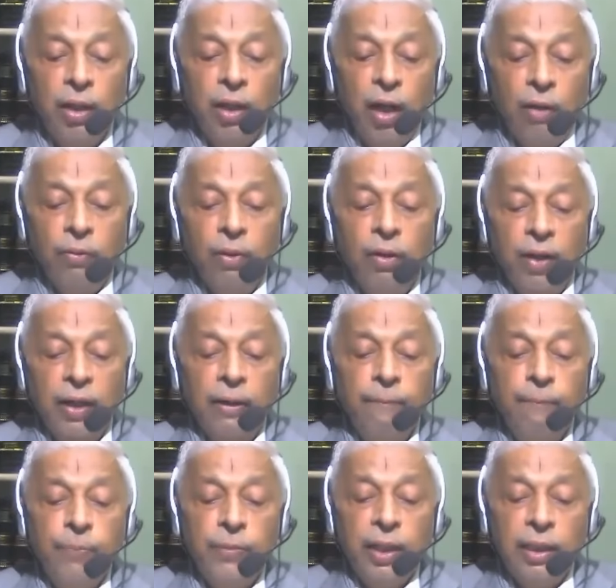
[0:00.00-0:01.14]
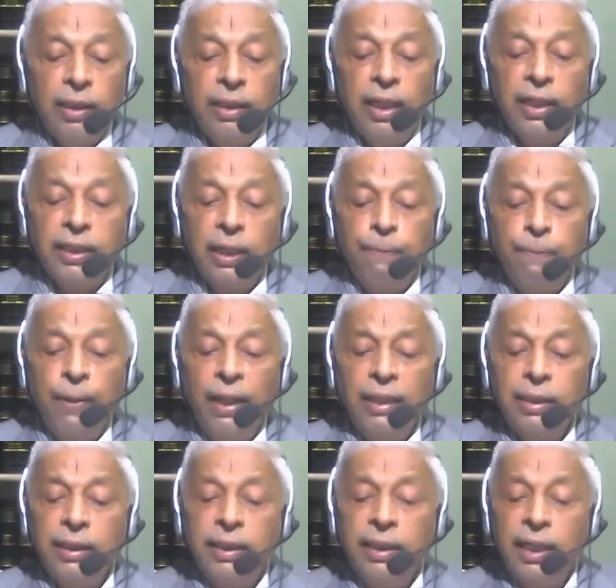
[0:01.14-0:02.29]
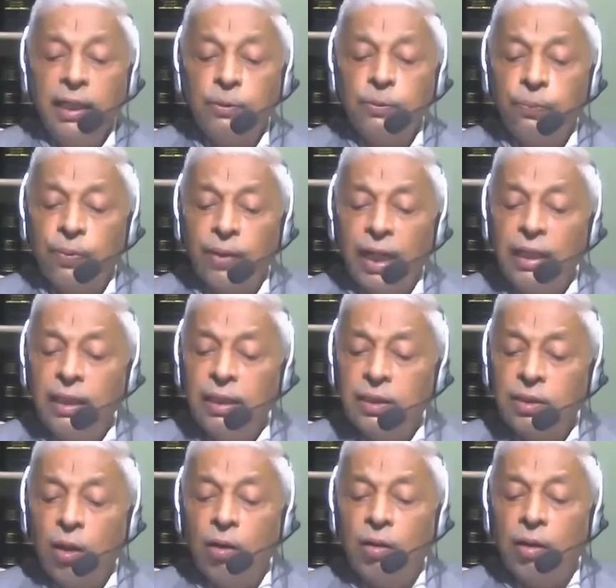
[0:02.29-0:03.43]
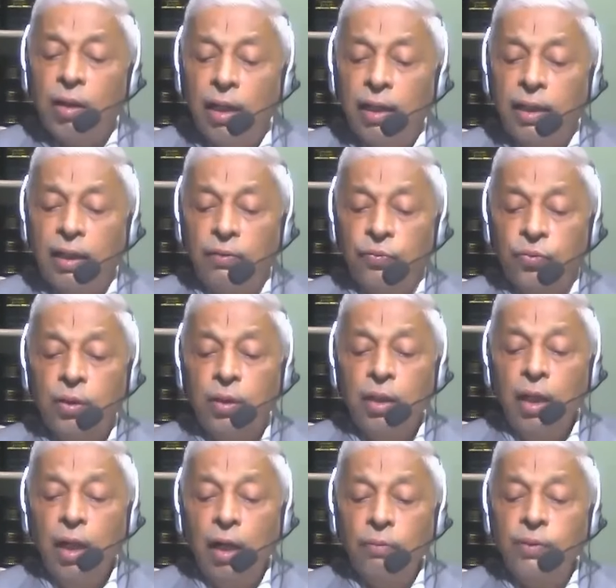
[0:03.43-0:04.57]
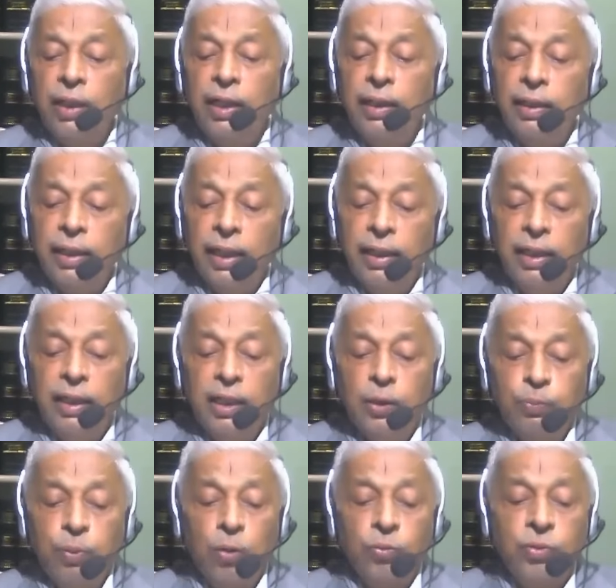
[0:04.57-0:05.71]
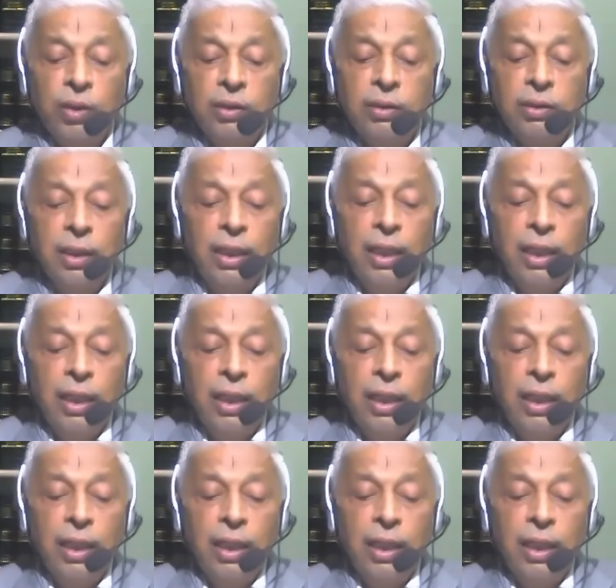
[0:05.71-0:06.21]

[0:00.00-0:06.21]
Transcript: However, in their capacity as friends or relatives of the intending spouses,